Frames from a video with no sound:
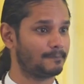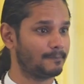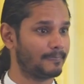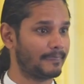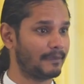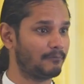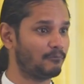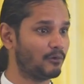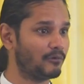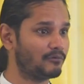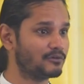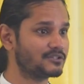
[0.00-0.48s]

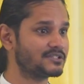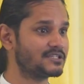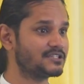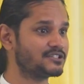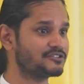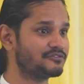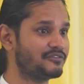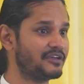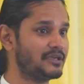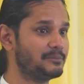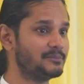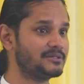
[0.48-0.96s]
And what was
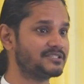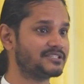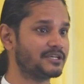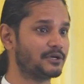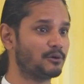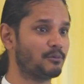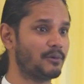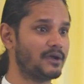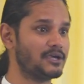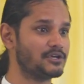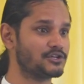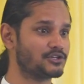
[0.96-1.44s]
his famous
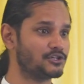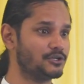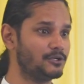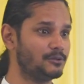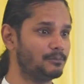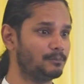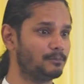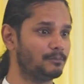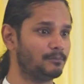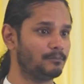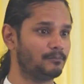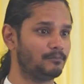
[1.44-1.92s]

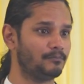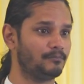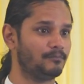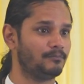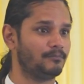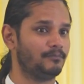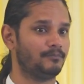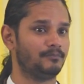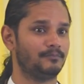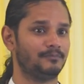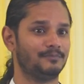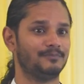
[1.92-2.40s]
equation?
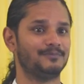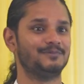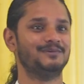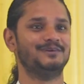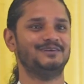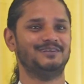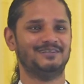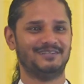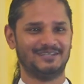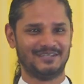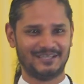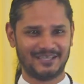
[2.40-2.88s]

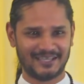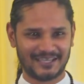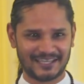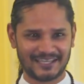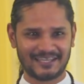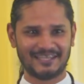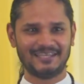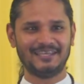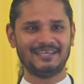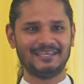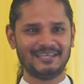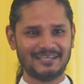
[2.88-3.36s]

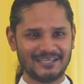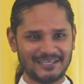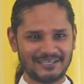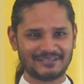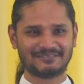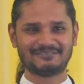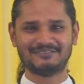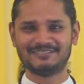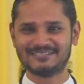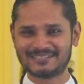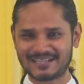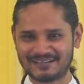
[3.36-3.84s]
E
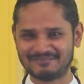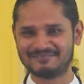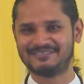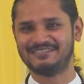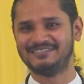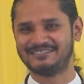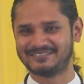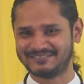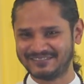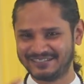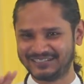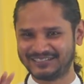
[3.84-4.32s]
equals mc
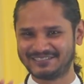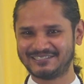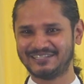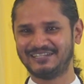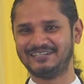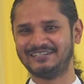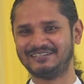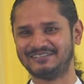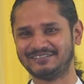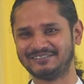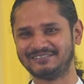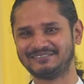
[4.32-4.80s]
squared.
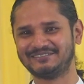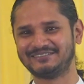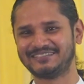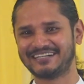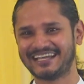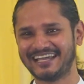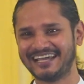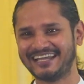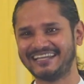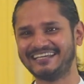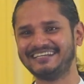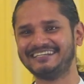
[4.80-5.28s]
Chalo, we're
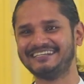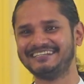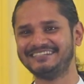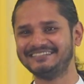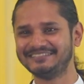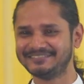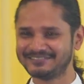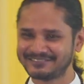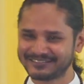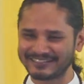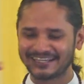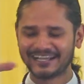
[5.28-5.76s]
getting
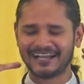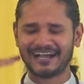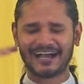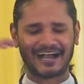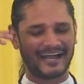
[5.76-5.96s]
it.